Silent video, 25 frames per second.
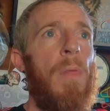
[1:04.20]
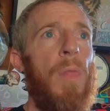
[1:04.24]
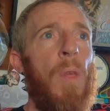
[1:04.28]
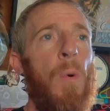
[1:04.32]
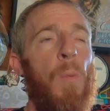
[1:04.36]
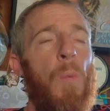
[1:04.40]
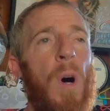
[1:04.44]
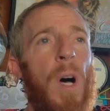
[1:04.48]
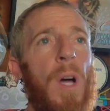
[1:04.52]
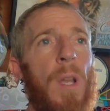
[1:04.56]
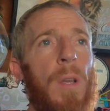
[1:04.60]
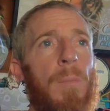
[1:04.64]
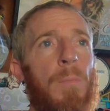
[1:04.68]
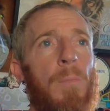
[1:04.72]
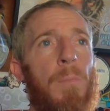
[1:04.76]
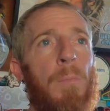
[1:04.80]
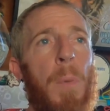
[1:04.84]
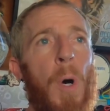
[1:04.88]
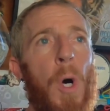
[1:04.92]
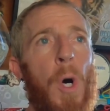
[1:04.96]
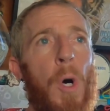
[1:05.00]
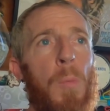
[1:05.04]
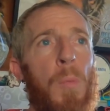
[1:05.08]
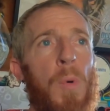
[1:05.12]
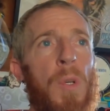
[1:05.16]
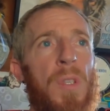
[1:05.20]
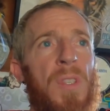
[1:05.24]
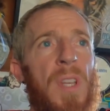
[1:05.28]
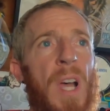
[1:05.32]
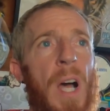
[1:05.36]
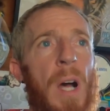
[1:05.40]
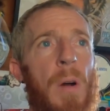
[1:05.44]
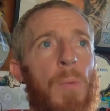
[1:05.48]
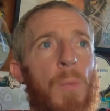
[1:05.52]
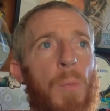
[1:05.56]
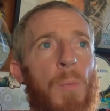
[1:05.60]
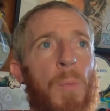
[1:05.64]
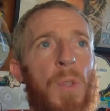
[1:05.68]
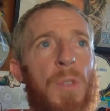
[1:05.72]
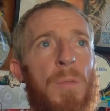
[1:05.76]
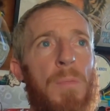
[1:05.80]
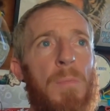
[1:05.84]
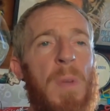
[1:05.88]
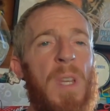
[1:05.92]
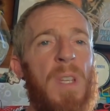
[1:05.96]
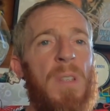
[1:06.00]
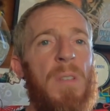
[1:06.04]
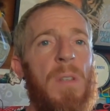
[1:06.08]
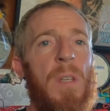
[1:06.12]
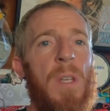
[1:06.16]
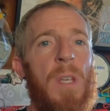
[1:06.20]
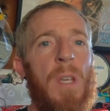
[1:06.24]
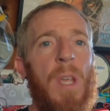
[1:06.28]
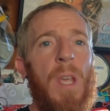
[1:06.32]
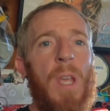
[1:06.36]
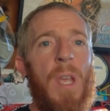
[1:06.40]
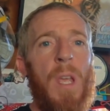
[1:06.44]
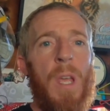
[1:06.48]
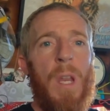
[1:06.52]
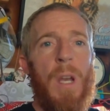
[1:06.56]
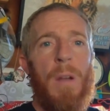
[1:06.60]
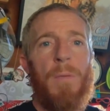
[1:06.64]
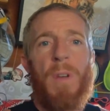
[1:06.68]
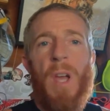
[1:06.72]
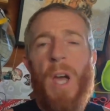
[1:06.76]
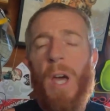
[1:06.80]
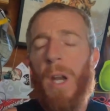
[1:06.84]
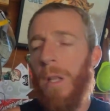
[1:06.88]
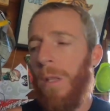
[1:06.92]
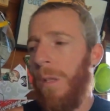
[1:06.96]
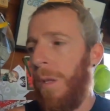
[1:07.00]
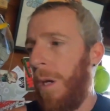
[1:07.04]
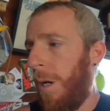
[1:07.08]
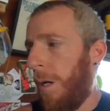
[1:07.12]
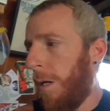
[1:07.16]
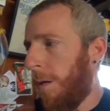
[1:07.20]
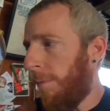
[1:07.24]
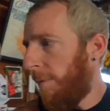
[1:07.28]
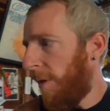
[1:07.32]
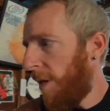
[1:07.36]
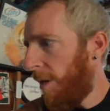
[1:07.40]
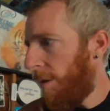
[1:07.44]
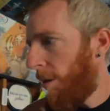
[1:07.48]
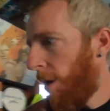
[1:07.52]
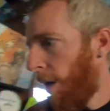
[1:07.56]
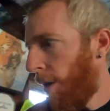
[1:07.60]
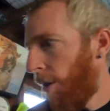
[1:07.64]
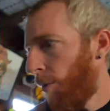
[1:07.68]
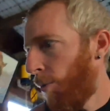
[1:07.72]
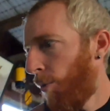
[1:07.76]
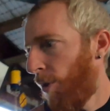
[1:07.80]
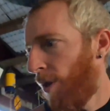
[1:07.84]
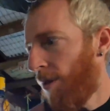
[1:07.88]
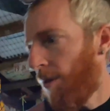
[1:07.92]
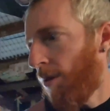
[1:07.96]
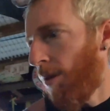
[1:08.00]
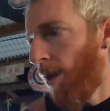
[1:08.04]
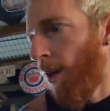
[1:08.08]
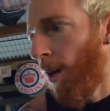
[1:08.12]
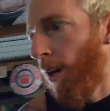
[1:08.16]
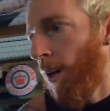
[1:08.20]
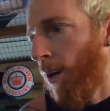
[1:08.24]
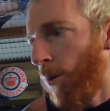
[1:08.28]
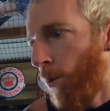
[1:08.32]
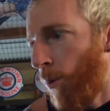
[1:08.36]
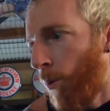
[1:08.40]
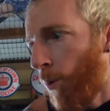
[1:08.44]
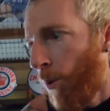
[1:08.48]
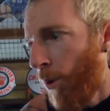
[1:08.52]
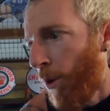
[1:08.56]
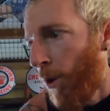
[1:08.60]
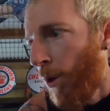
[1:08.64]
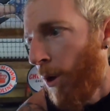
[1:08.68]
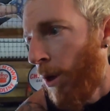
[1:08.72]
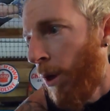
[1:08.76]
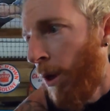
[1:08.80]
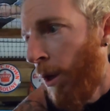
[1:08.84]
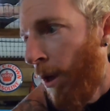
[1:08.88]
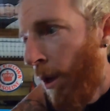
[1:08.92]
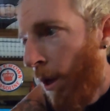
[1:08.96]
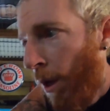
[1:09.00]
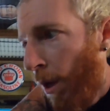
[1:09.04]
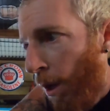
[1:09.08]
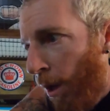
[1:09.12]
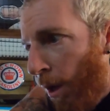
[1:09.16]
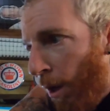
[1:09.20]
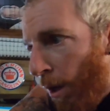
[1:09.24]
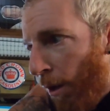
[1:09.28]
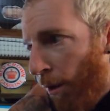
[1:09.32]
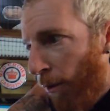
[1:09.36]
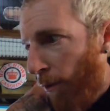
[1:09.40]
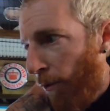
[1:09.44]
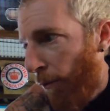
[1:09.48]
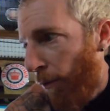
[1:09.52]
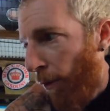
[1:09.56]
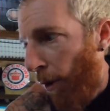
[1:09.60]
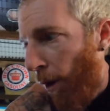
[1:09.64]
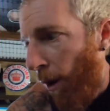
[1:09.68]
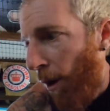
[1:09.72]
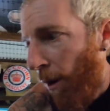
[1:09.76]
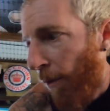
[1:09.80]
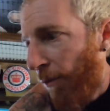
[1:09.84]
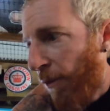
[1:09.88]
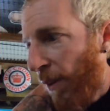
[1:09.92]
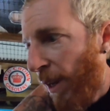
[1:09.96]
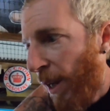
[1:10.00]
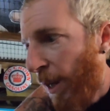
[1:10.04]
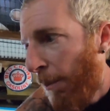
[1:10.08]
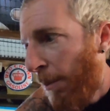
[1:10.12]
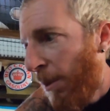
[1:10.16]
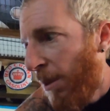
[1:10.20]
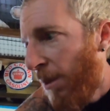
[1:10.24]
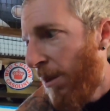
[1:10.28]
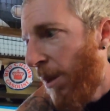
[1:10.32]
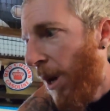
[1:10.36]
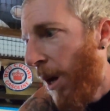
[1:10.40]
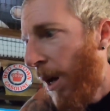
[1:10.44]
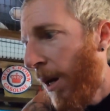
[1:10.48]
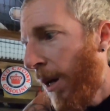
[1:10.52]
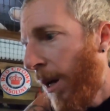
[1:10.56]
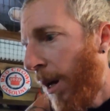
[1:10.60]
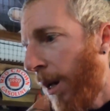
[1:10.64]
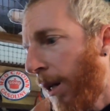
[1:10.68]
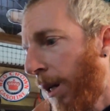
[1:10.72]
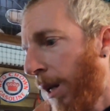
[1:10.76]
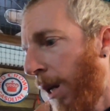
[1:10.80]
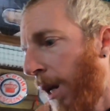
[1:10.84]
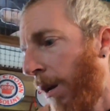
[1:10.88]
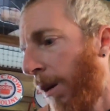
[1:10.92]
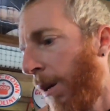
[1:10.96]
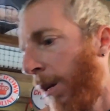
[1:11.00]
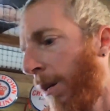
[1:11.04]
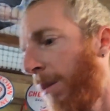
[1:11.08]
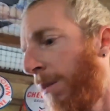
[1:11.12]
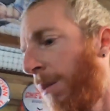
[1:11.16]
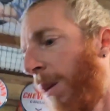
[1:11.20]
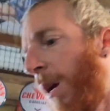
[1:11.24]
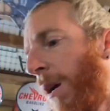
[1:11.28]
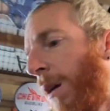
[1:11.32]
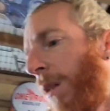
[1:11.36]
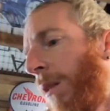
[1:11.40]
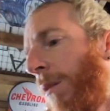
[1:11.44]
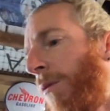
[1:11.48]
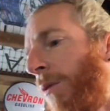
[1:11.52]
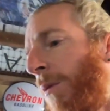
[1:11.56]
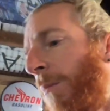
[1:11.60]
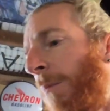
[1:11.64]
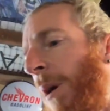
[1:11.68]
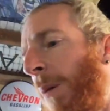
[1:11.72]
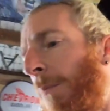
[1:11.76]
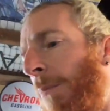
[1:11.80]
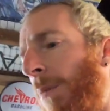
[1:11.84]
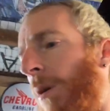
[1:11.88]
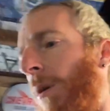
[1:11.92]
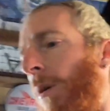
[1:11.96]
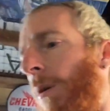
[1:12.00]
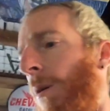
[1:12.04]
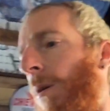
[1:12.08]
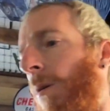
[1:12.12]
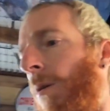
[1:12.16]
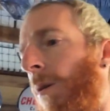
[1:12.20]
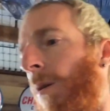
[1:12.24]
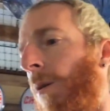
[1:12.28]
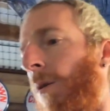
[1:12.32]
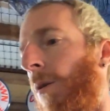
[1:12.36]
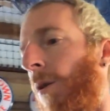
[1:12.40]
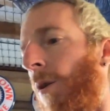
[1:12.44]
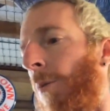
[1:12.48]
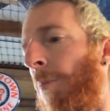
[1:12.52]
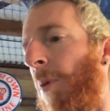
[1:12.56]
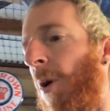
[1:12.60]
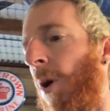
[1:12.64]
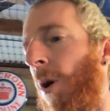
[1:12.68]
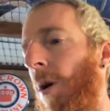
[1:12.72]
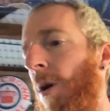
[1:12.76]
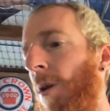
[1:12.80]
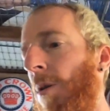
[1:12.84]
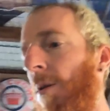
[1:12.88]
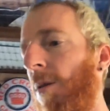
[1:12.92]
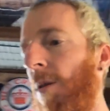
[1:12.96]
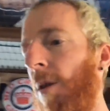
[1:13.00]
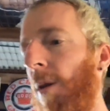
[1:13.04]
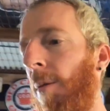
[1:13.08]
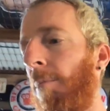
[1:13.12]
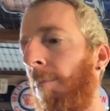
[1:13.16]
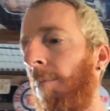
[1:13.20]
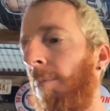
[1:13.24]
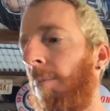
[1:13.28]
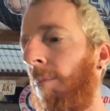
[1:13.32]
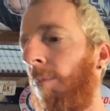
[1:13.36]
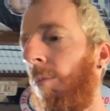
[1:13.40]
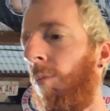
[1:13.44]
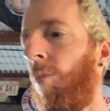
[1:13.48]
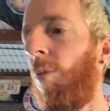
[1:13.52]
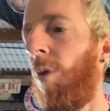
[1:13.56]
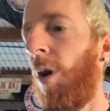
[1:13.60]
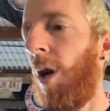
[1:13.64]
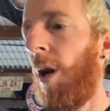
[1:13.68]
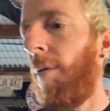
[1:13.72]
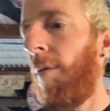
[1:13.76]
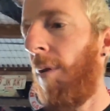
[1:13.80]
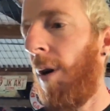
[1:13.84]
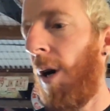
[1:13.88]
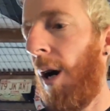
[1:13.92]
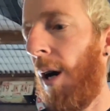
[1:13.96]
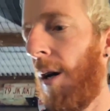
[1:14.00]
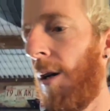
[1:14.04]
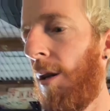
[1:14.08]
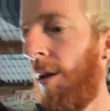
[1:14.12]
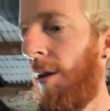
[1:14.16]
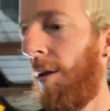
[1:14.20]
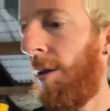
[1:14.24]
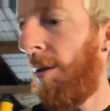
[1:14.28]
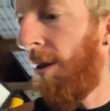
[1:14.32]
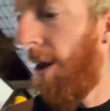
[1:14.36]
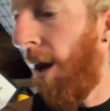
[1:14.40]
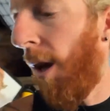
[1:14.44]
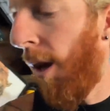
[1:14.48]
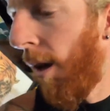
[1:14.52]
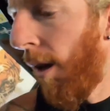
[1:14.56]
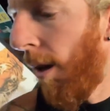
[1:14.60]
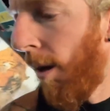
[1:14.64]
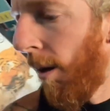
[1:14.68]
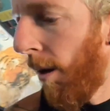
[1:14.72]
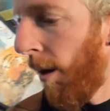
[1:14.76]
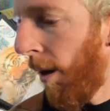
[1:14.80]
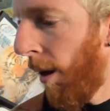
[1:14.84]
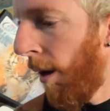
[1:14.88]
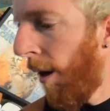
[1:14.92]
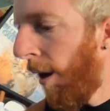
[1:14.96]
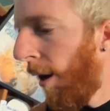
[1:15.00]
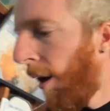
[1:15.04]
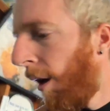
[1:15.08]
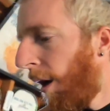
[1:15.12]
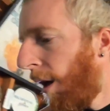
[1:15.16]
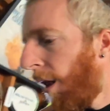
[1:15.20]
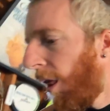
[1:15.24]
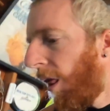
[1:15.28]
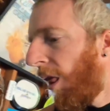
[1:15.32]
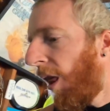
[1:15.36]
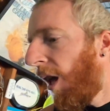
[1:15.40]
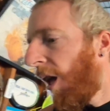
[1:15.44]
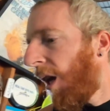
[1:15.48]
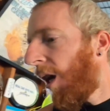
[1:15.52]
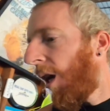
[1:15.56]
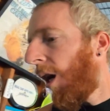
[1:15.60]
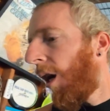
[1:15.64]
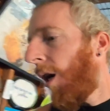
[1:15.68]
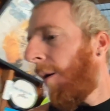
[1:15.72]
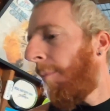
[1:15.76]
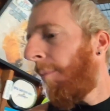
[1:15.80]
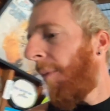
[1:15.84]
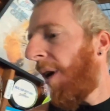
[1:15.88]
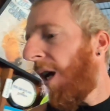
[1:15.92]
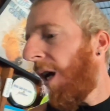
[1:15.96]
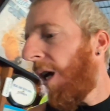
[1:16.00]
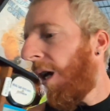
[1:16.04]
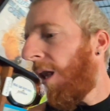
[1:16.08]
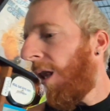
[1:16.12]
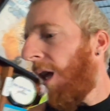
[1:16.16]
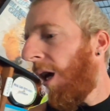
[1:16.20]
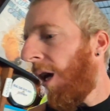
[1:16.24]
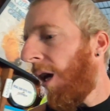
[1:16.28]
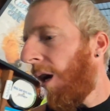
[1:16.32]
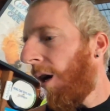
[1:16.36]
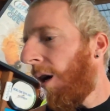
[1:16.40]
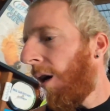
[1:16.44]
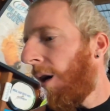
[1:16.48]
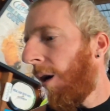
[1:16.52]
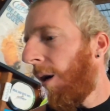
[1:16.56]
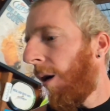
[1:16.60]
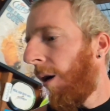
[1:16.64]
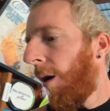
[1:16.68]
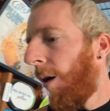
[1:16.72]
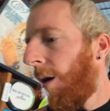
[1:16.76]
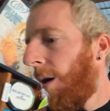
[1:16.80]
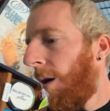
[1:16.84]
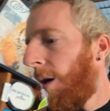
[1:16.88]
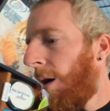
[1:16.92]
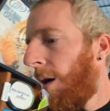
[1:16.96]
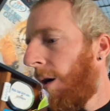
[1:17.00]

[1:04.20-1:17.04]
the one bulb was out and was missing. And I've got a ton of these other ones that I'd ordered off Amazon, and I can't exactly remember their partisan, whatever how you say it. They come and they are